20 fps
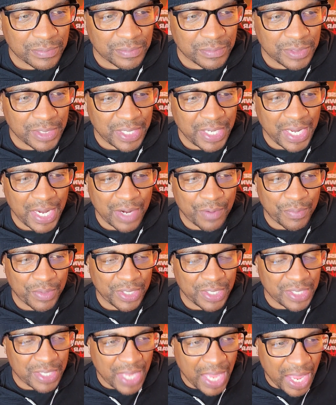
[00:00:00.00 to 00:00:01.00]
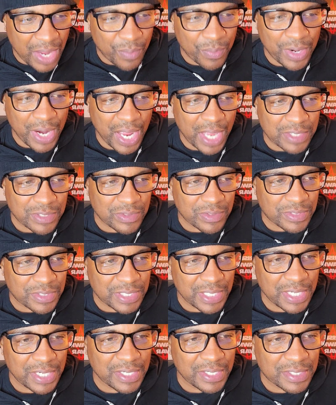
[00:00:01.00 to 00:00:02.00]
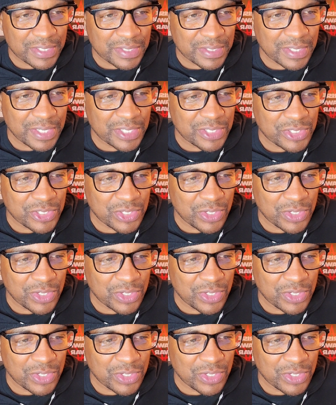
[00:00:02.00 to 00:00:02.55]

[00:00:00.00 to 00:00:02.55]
you can't really knock what Oscar said in a sense.